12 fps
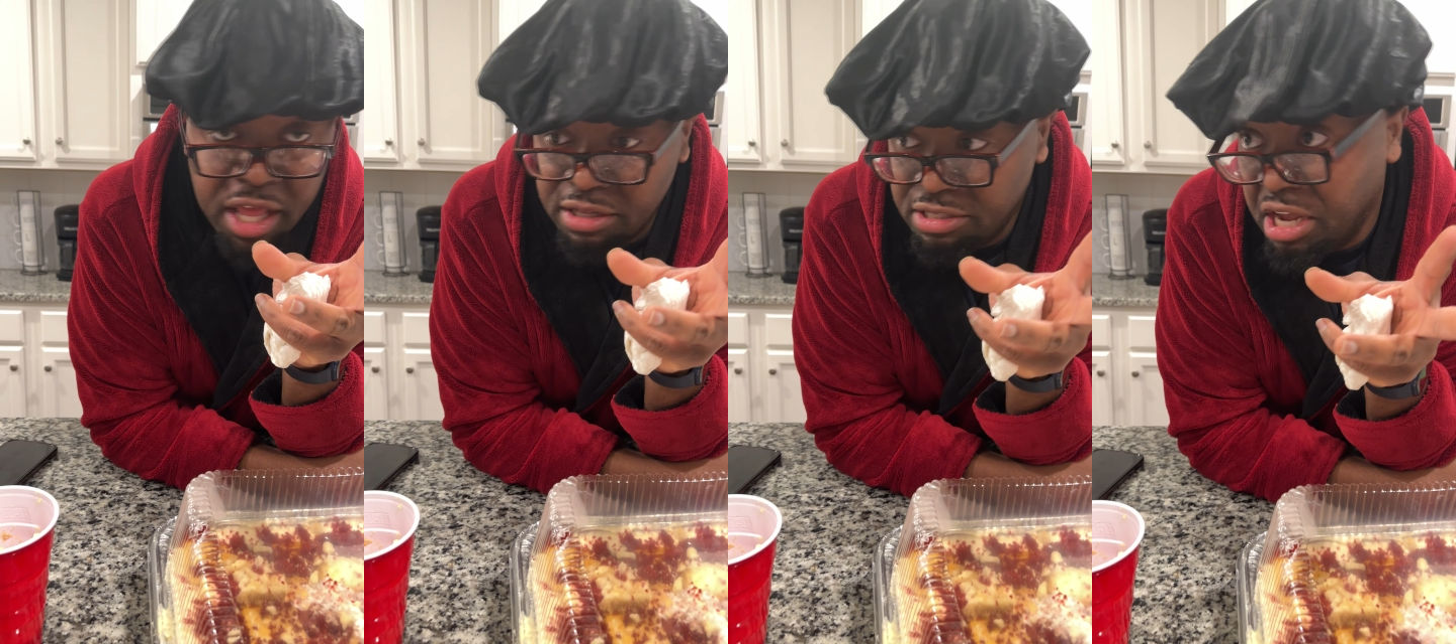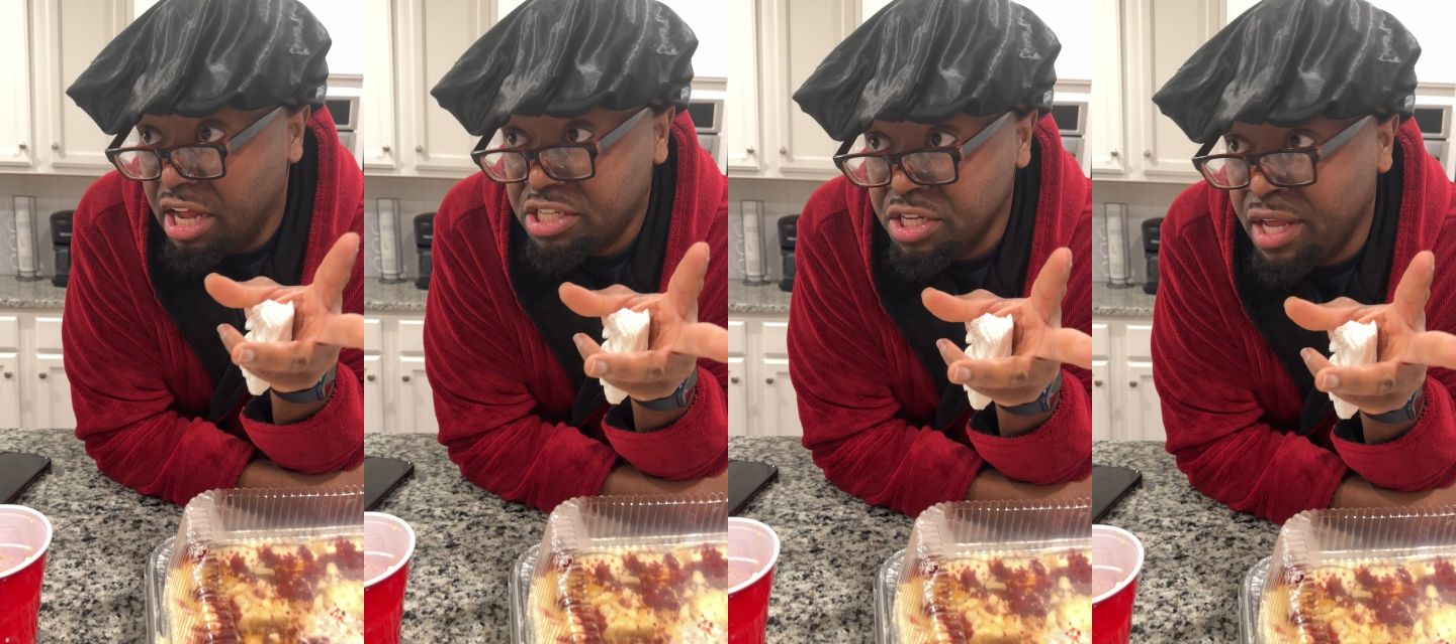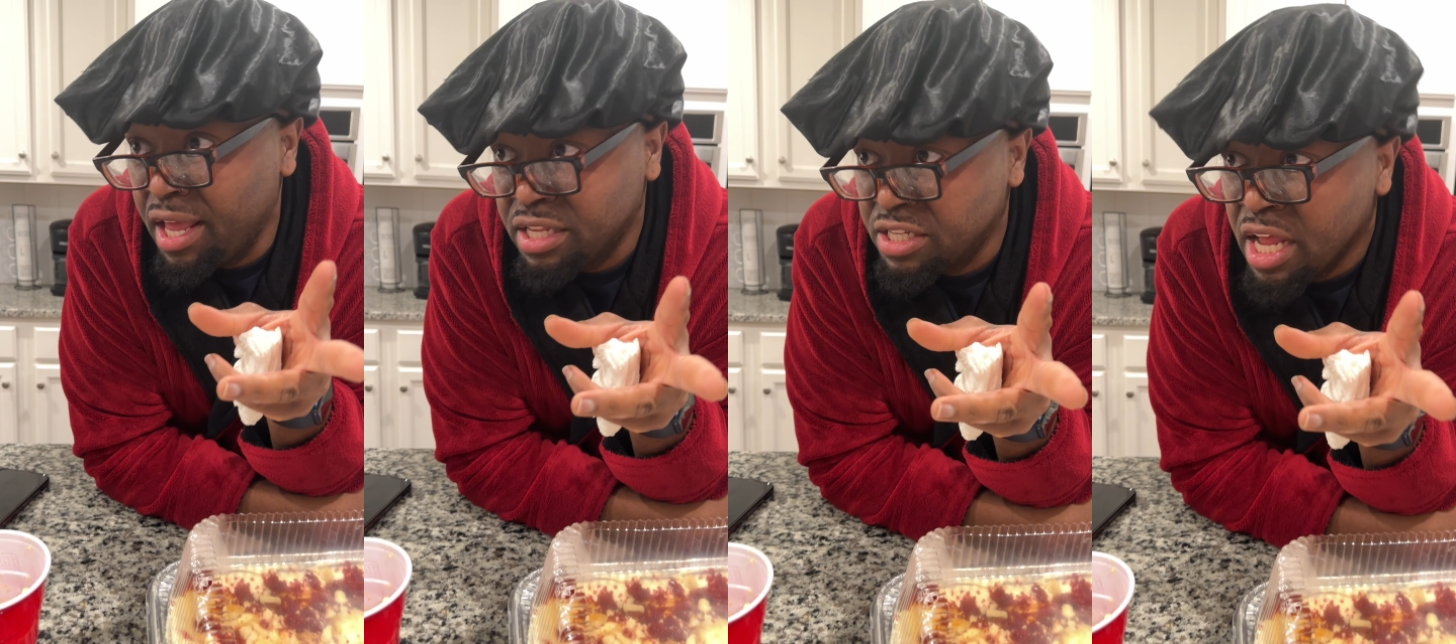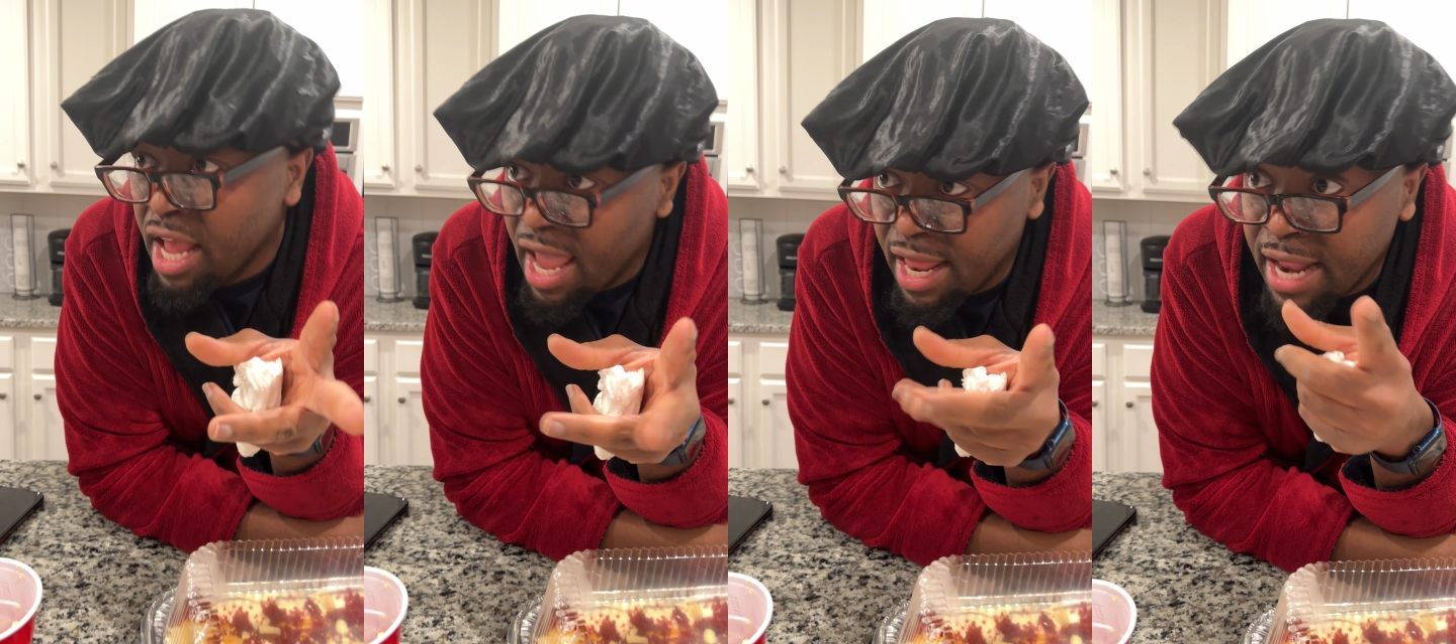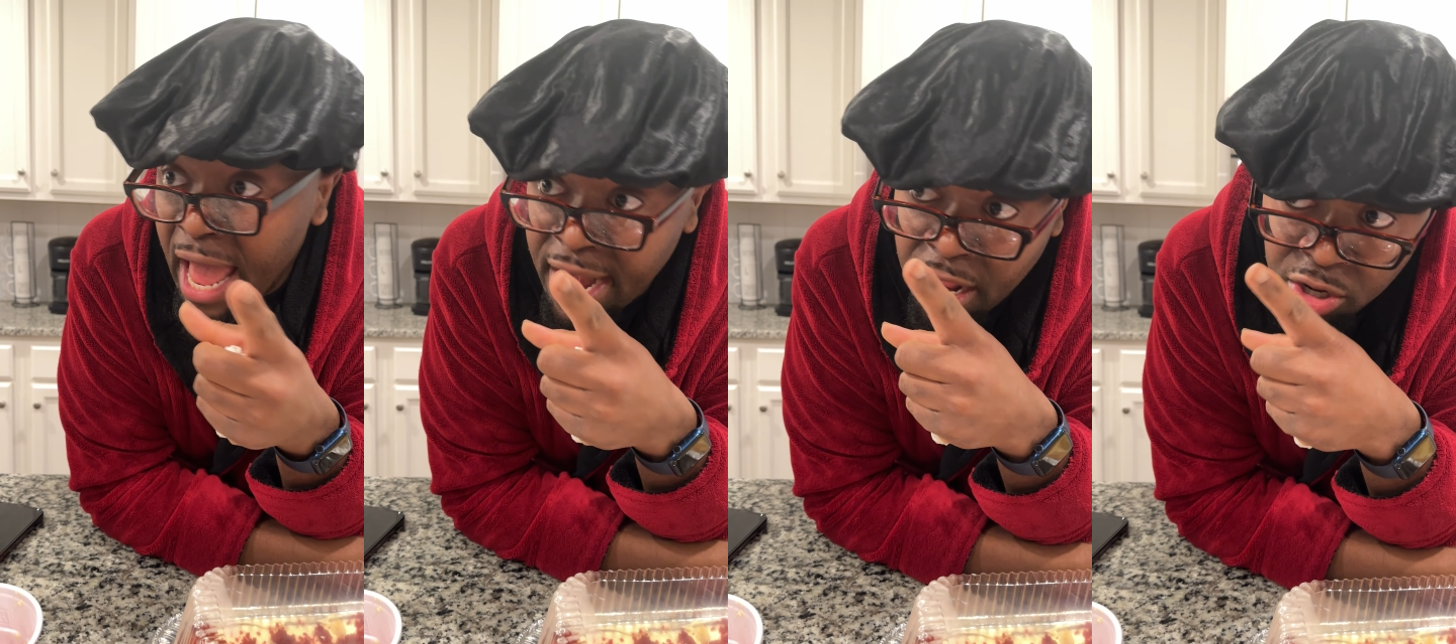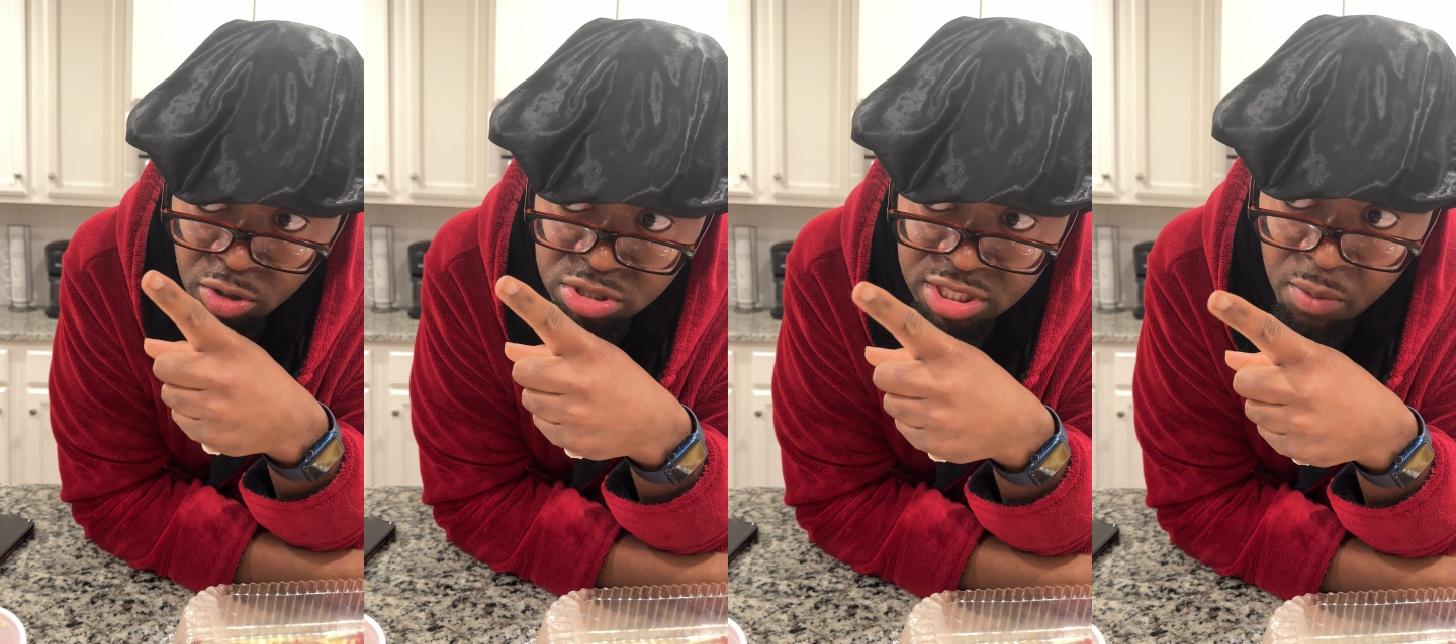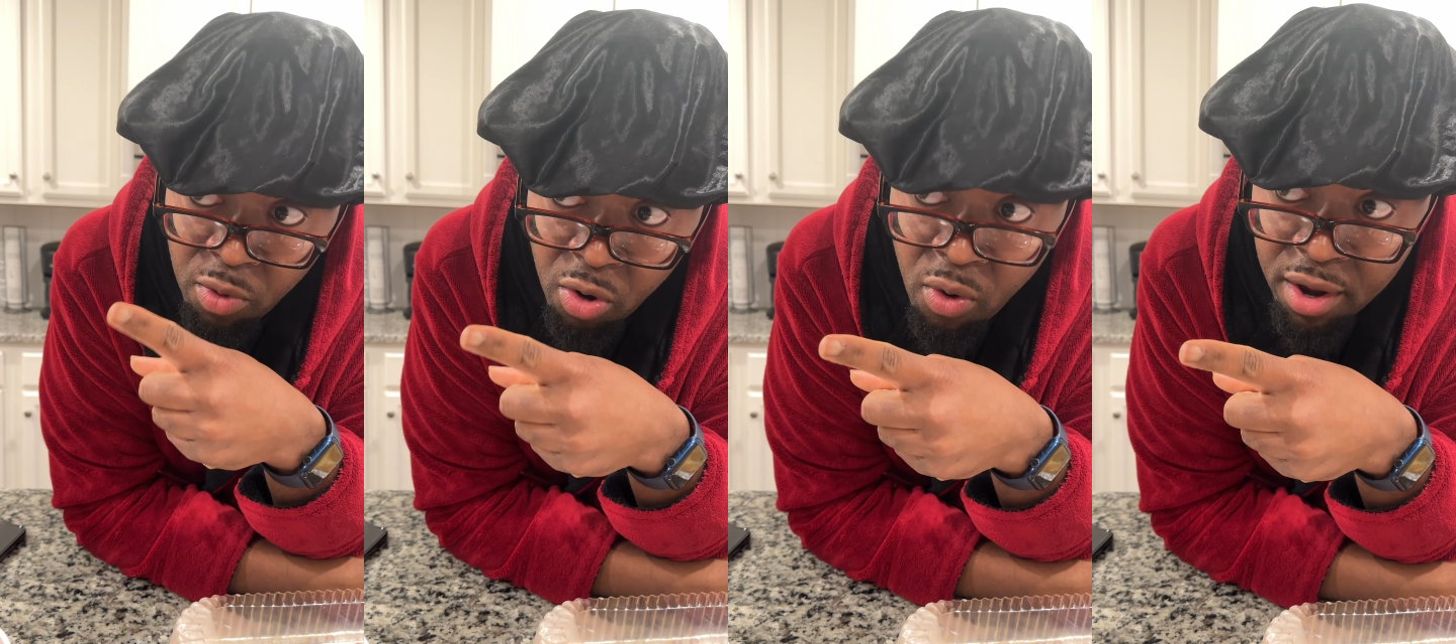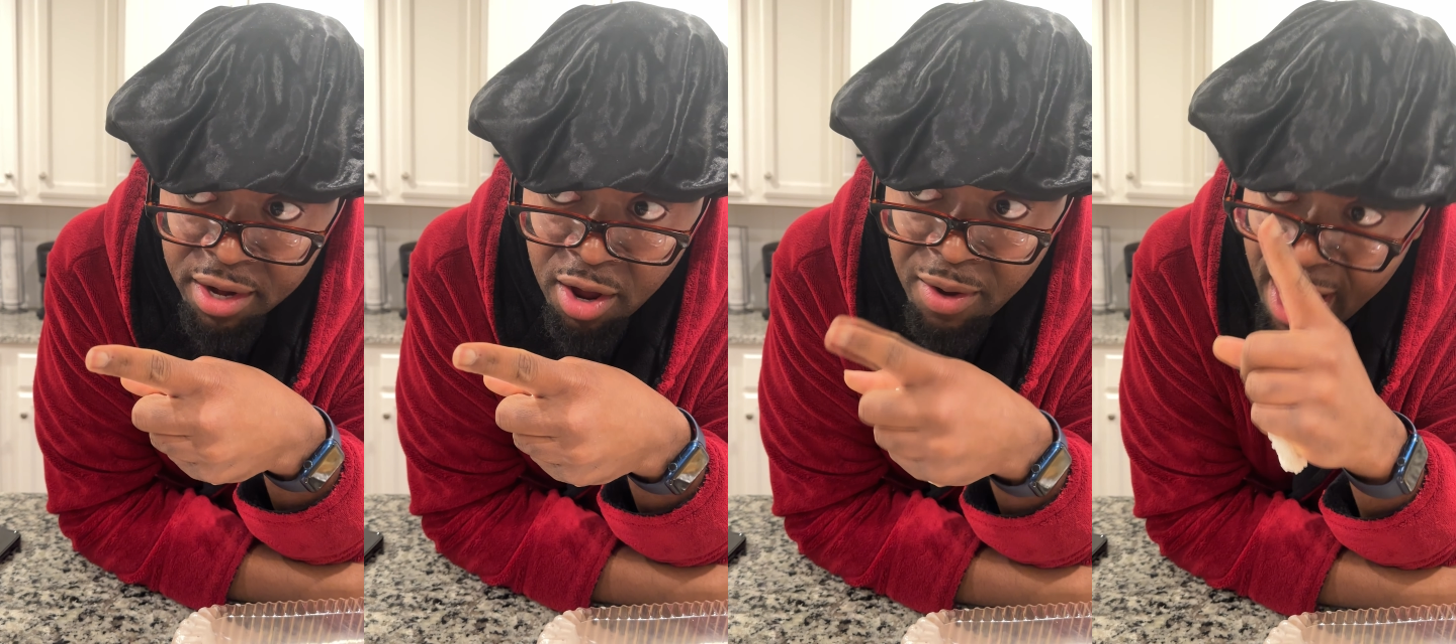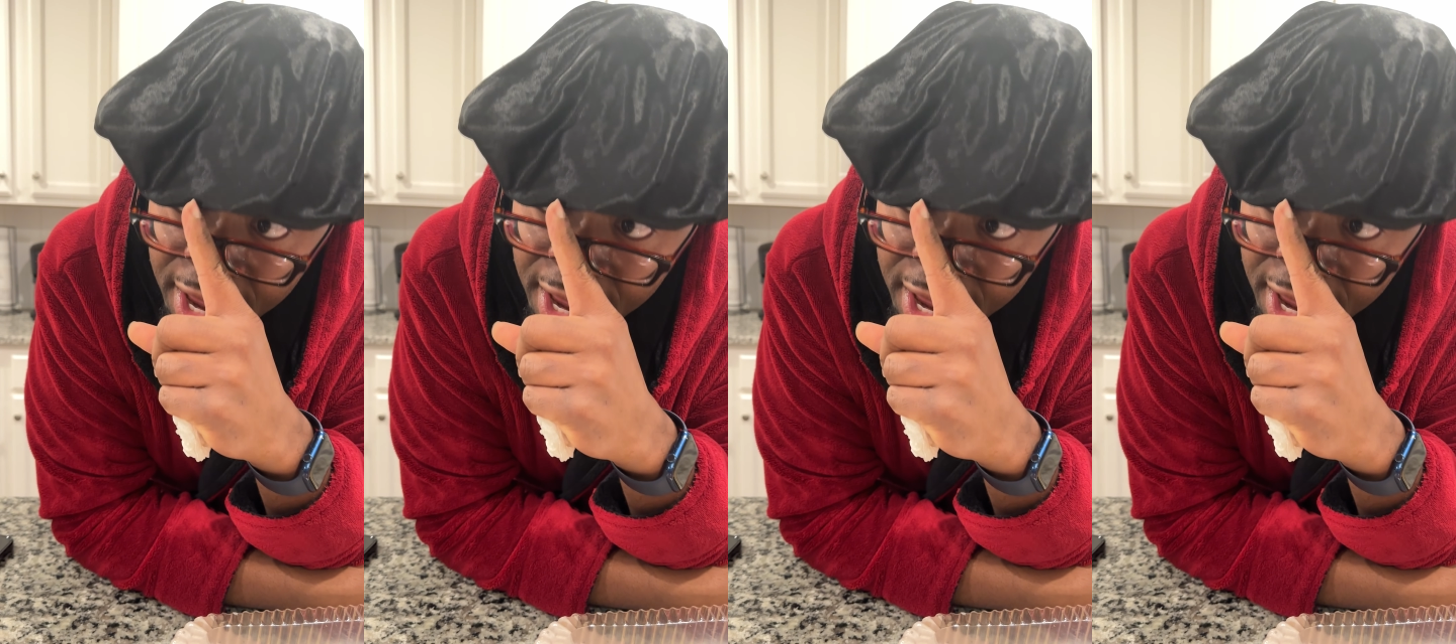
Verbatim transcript: and touching her, and I knew something was going on.